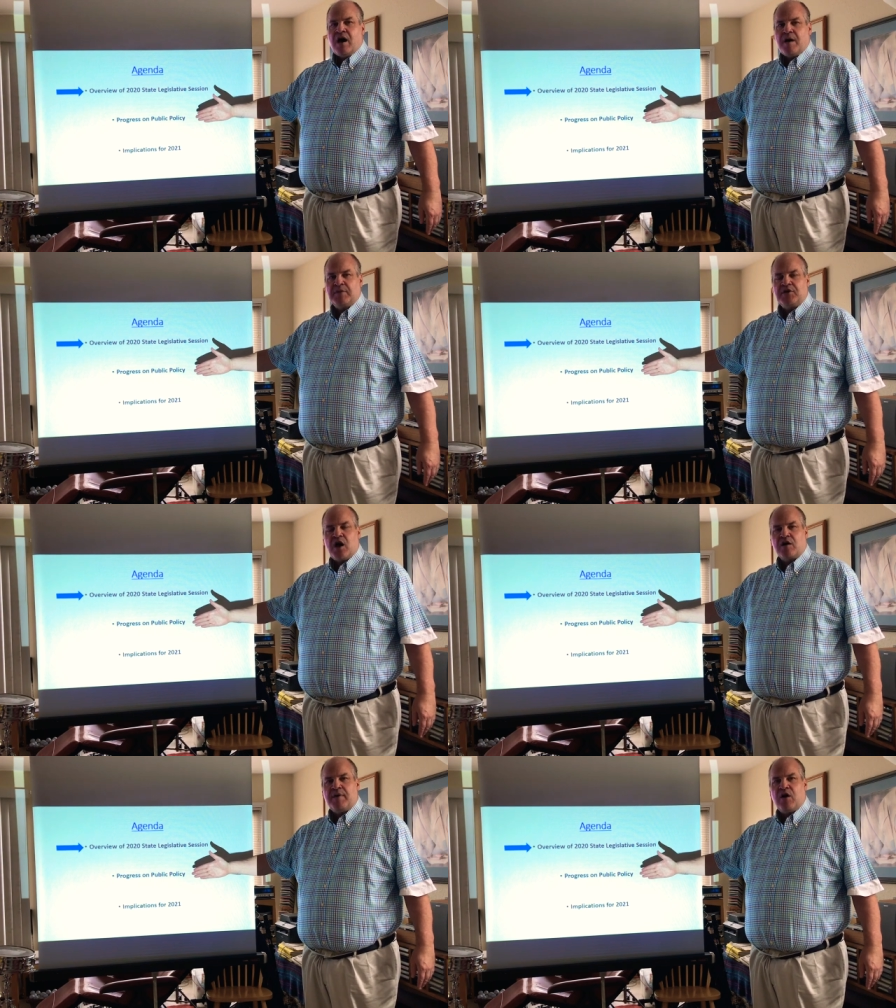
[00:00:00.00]
I'm going to
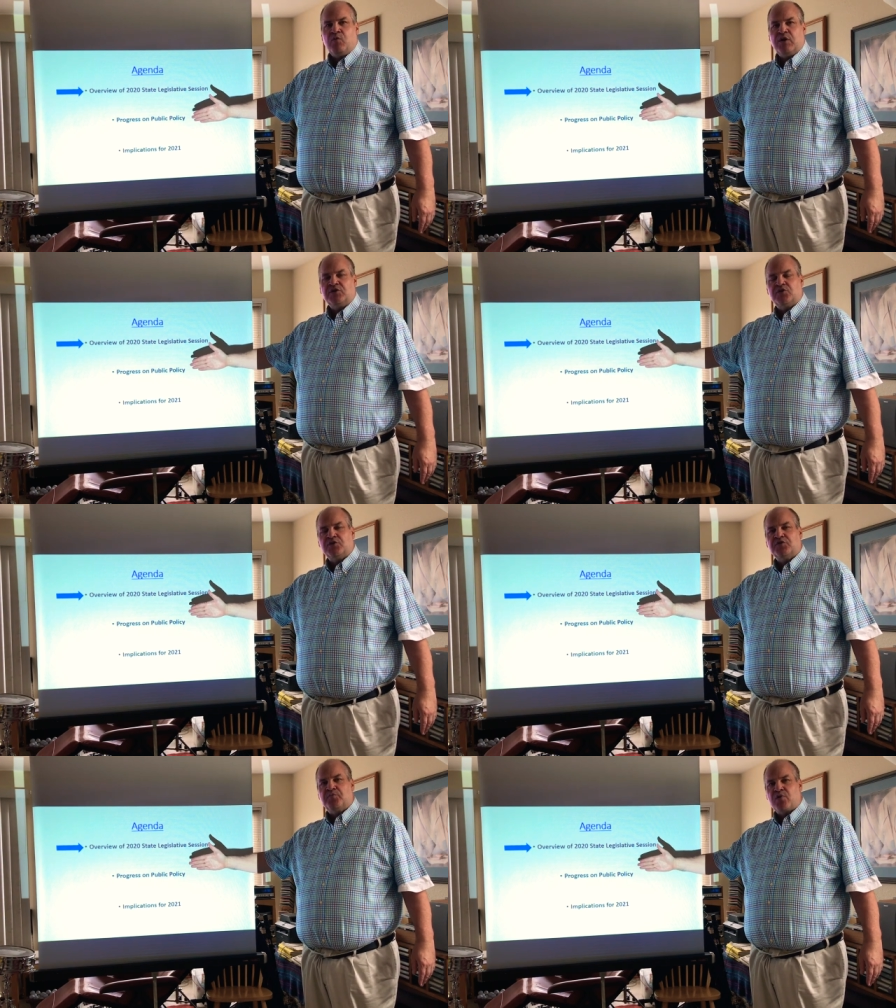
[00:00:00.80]
talk about what
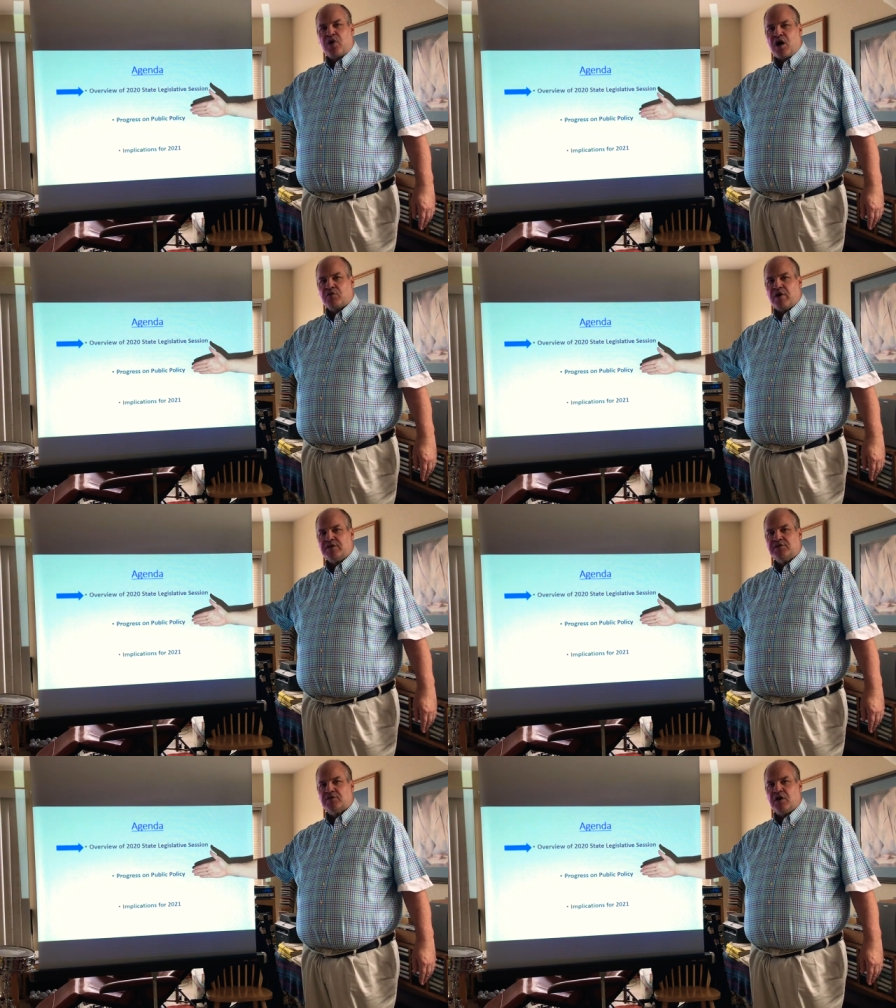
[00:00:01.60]
sorts of
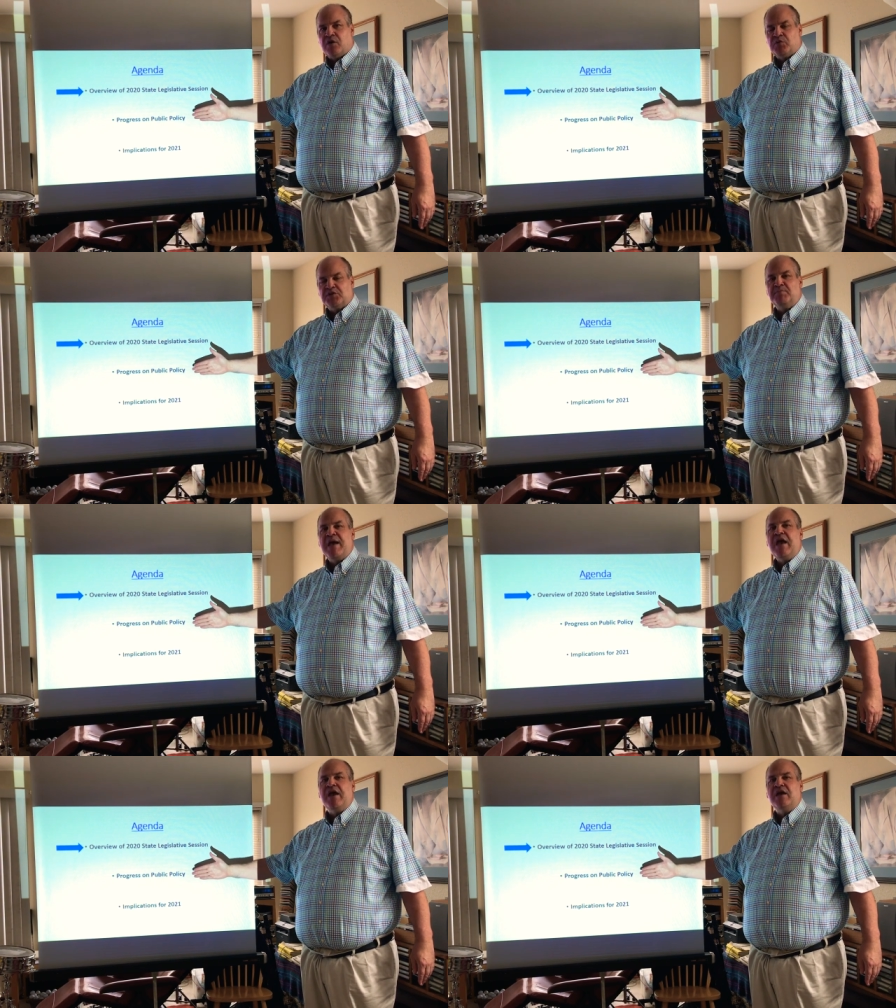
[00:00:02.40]
progress was
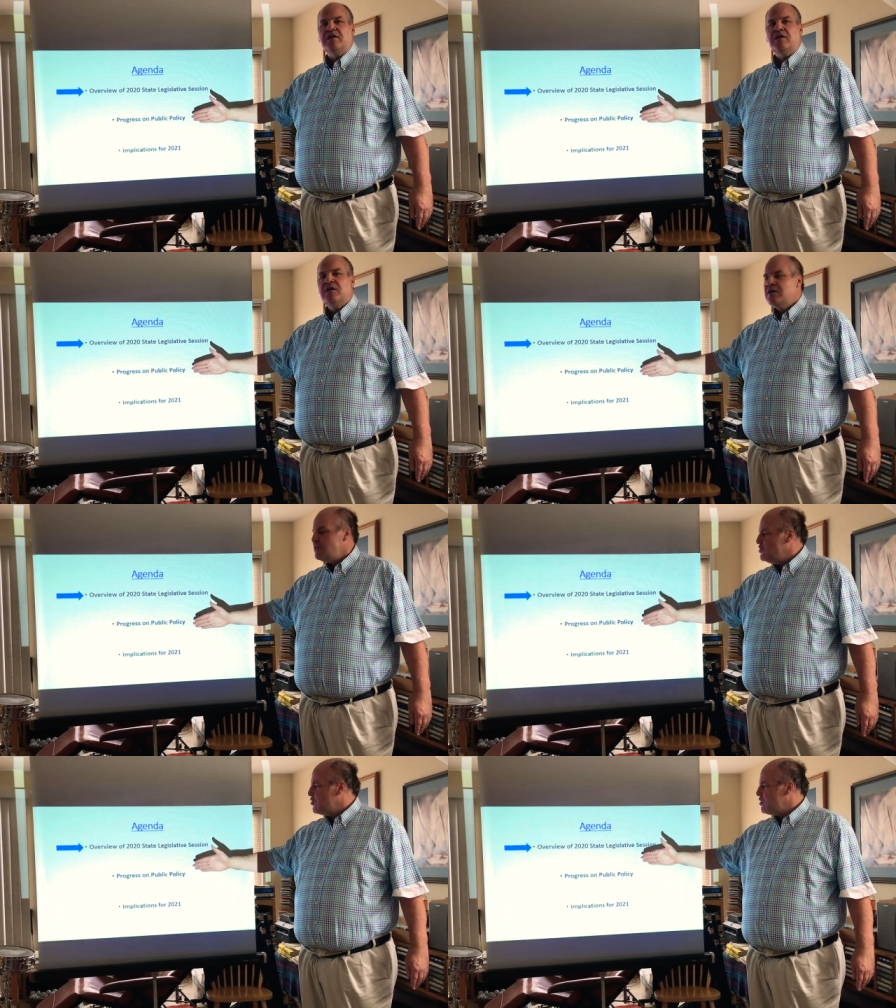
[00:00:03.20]
made
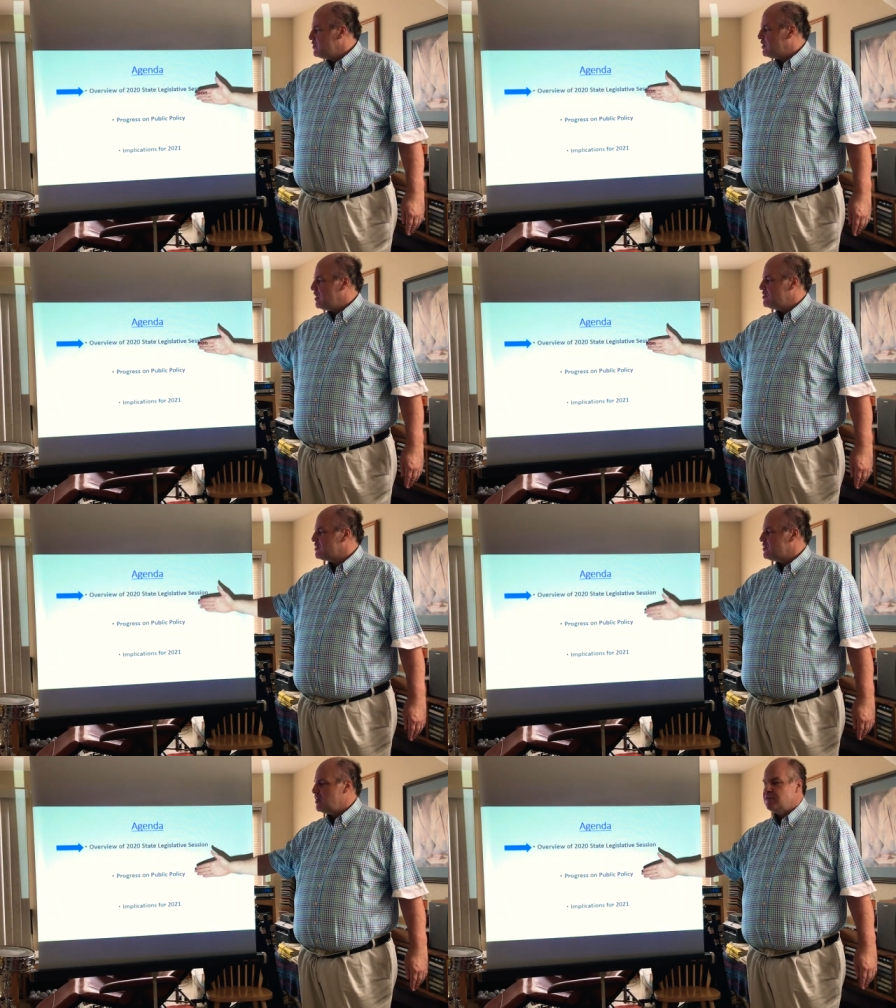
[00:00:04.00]
during the
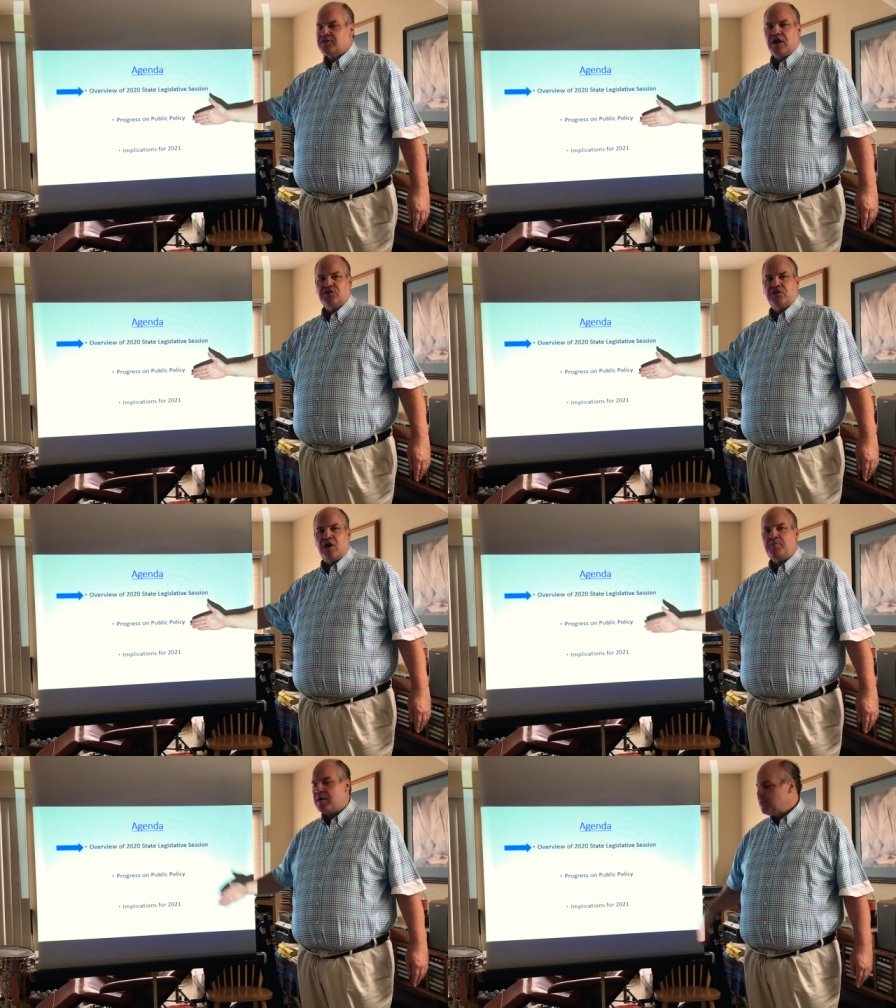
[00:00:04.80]
legislative session
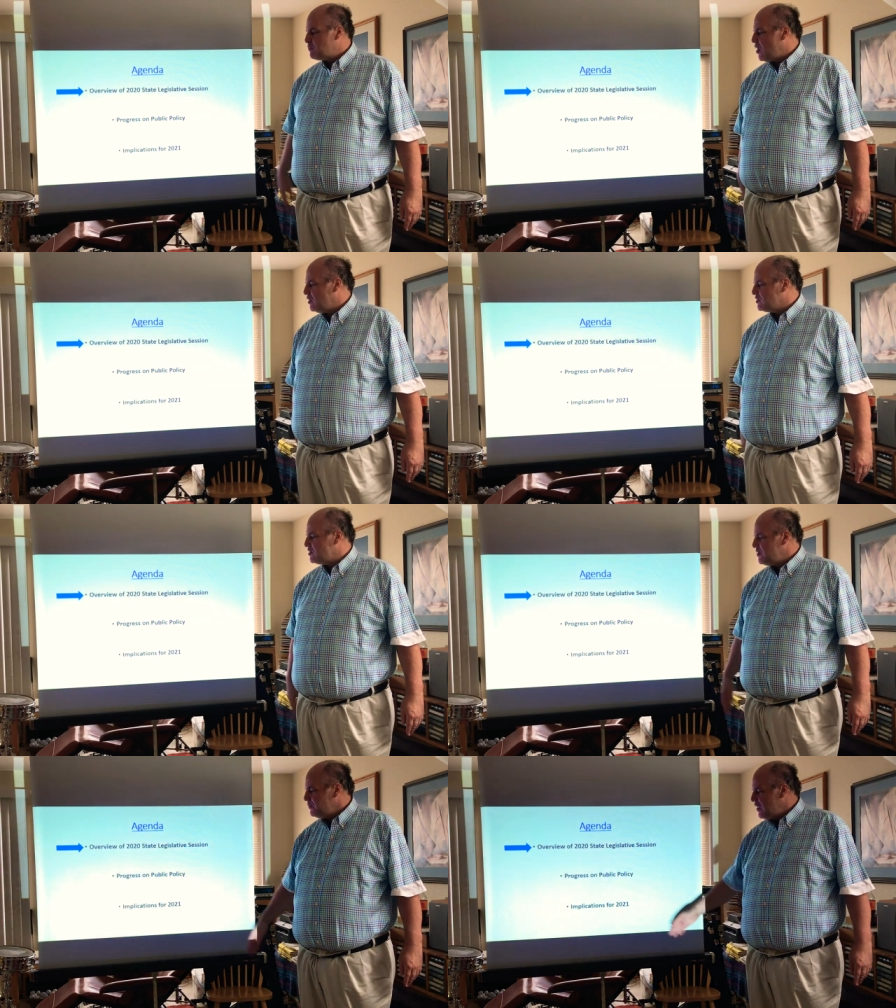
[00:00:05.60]
on public
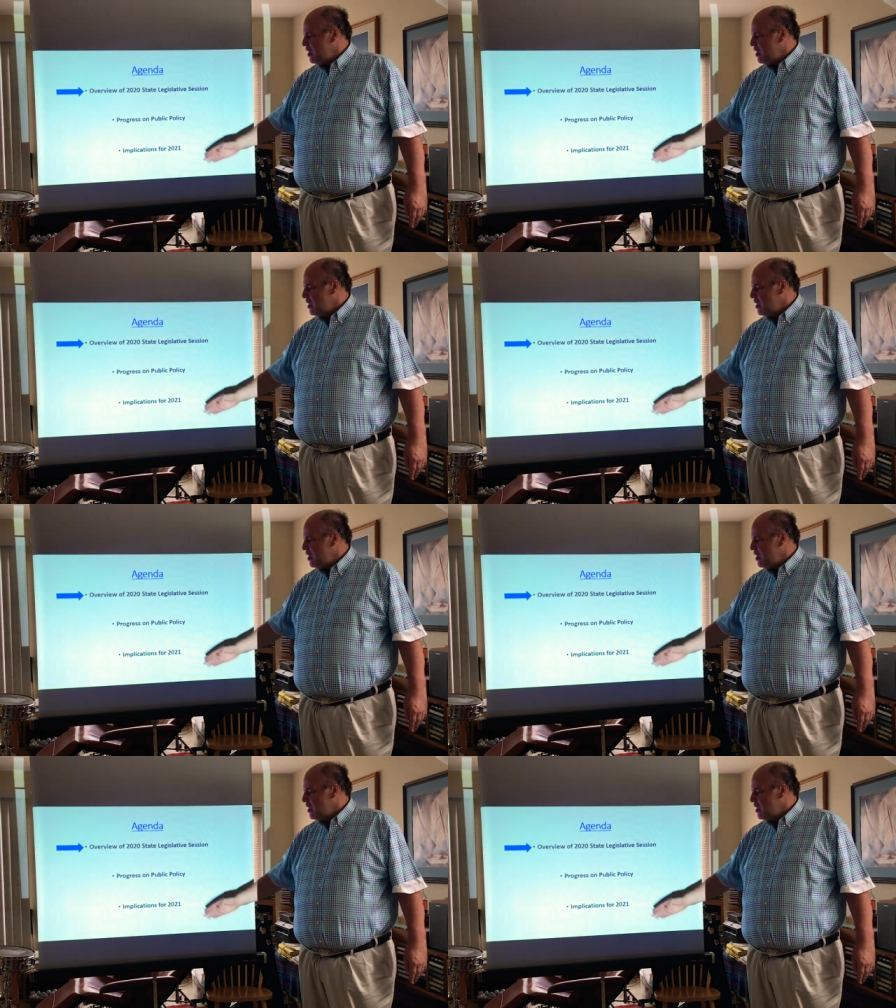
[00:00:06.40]
policy,